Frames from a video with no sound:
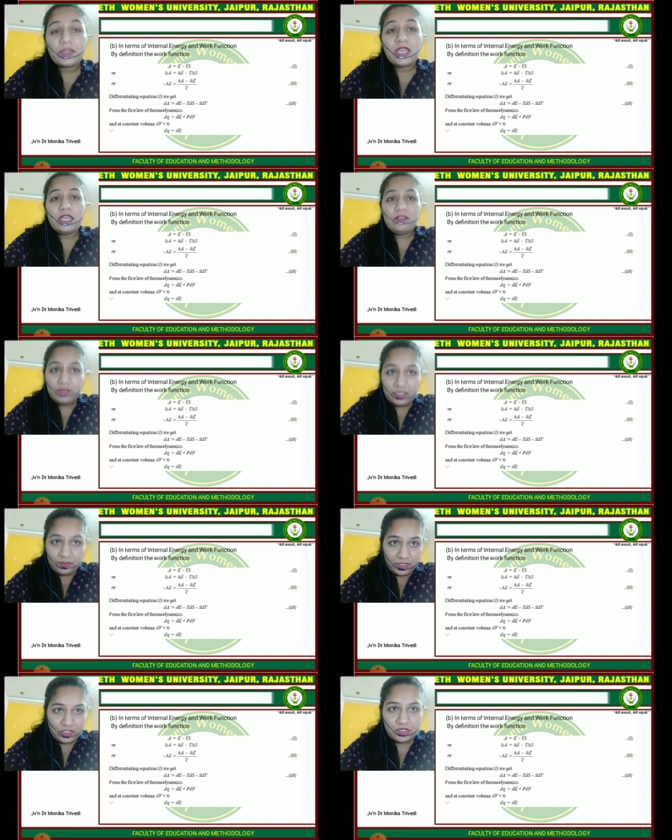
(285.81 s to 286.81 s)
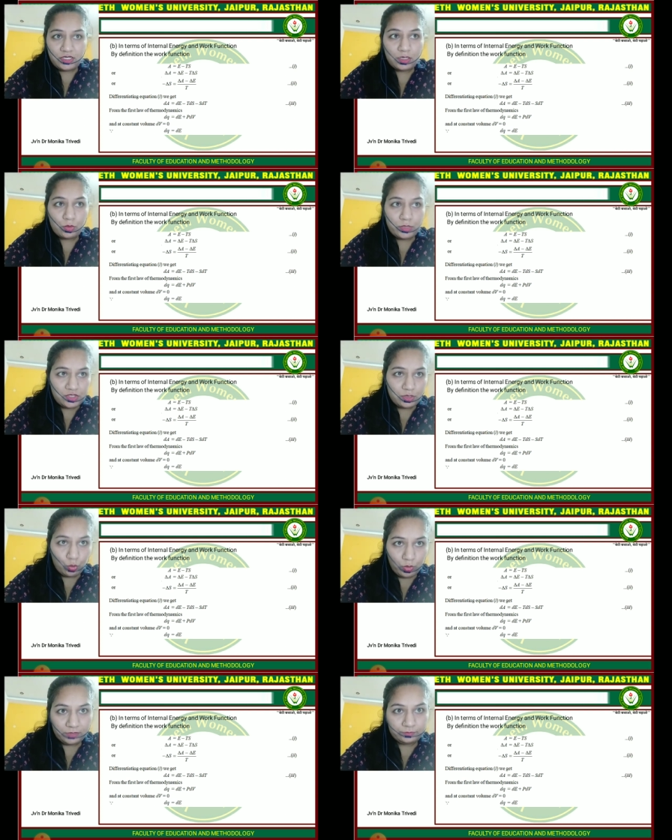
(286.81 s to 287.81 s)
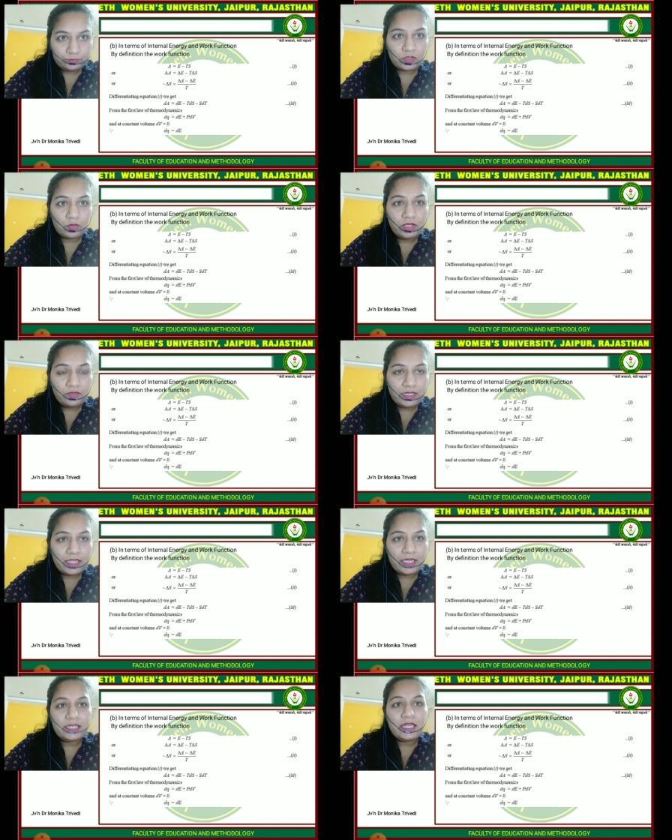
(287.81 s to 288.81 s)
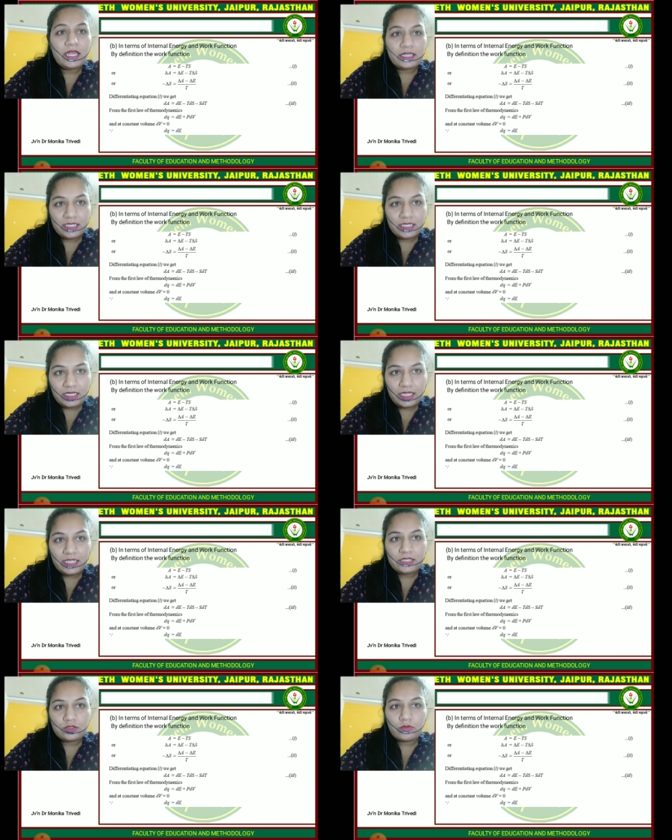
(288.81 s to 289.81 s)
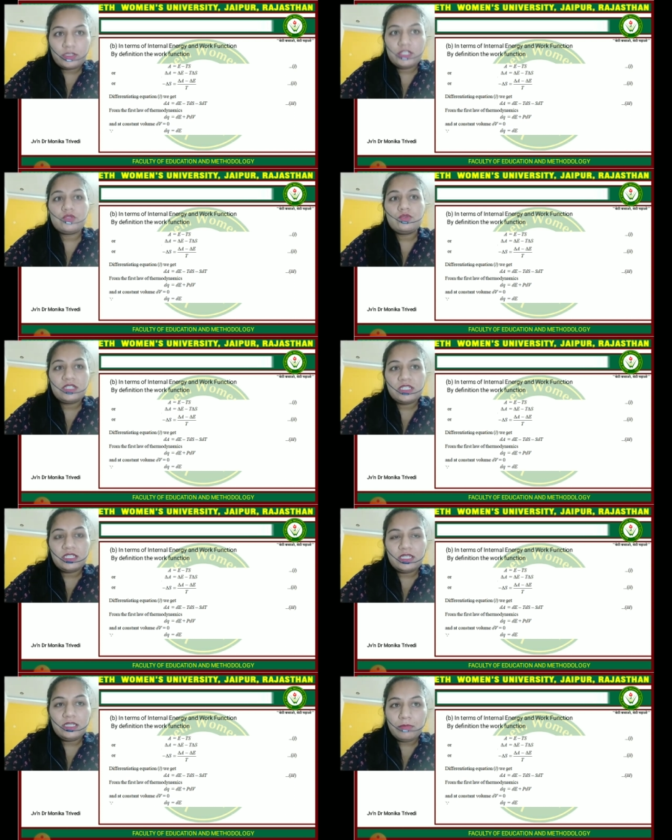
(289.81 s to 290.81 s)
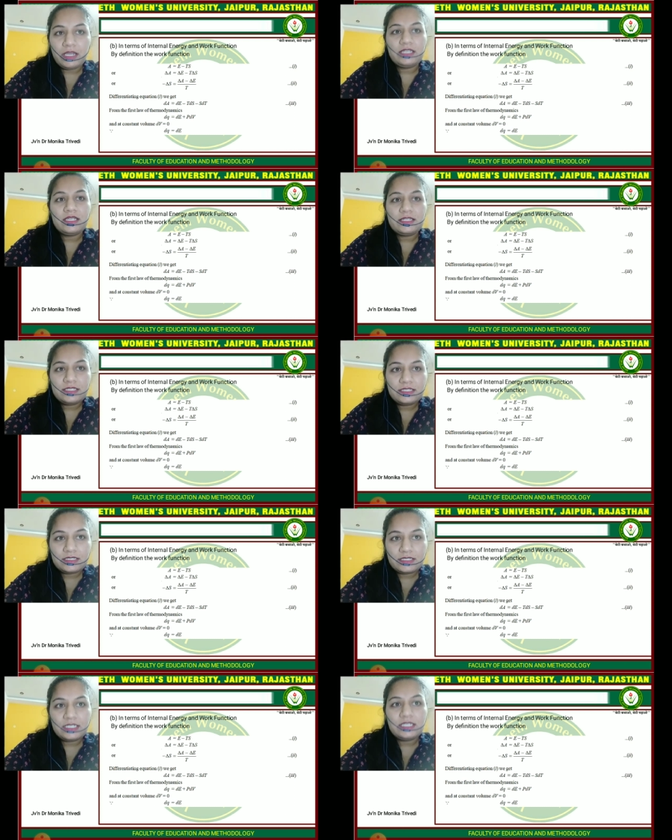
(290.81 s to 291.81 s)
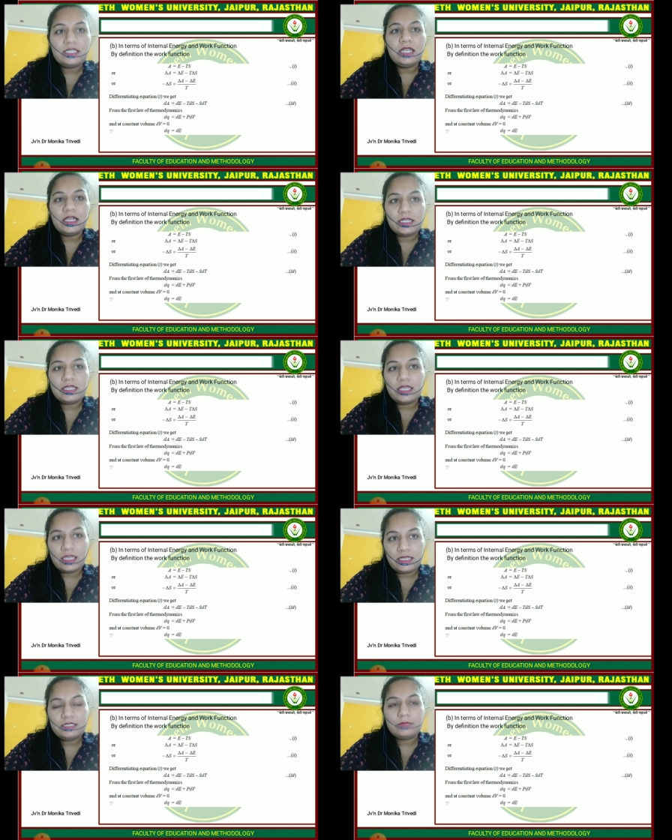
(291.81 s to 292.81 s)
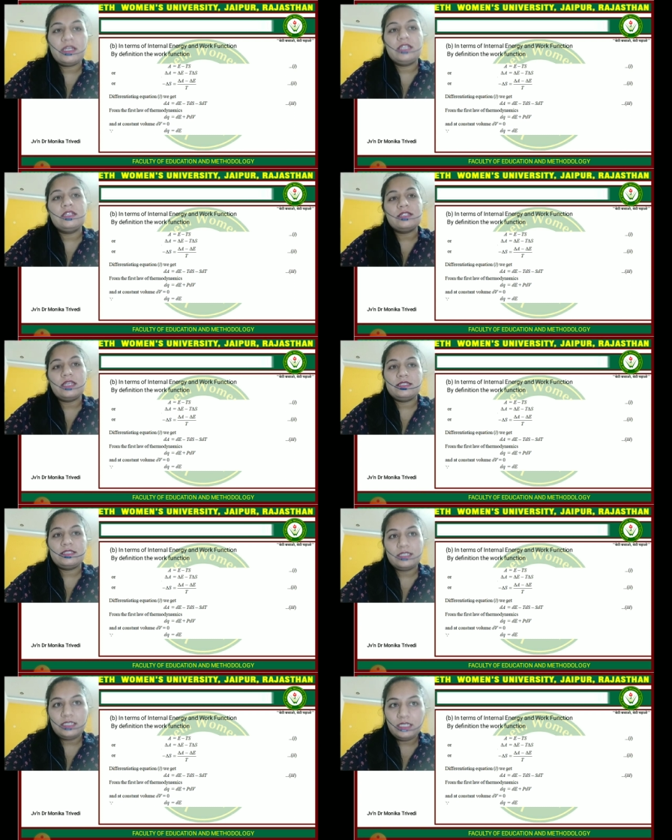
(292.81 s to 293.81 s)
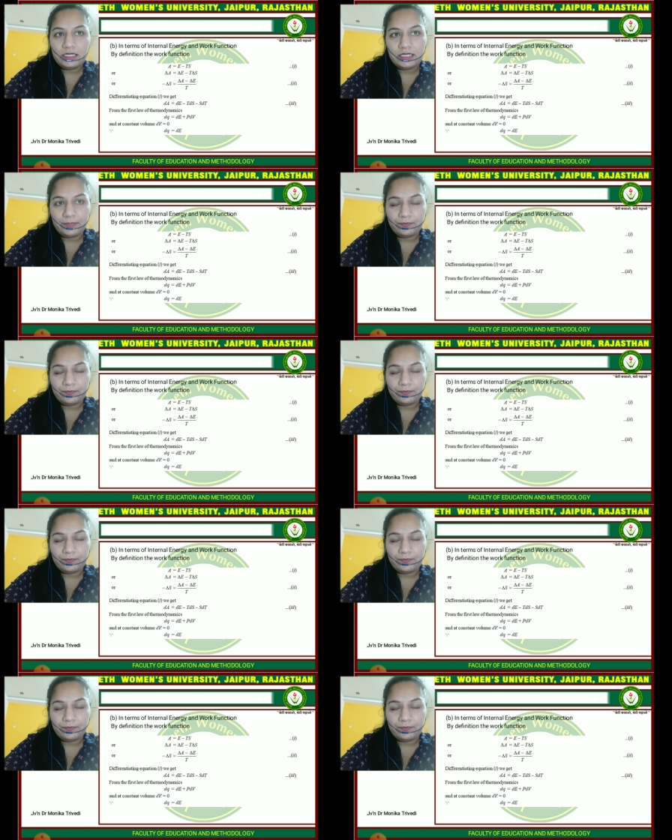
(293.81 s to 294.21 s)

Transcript: If we differentiate equation 1, what we get? dA is equals to dE minus T ds minus STD.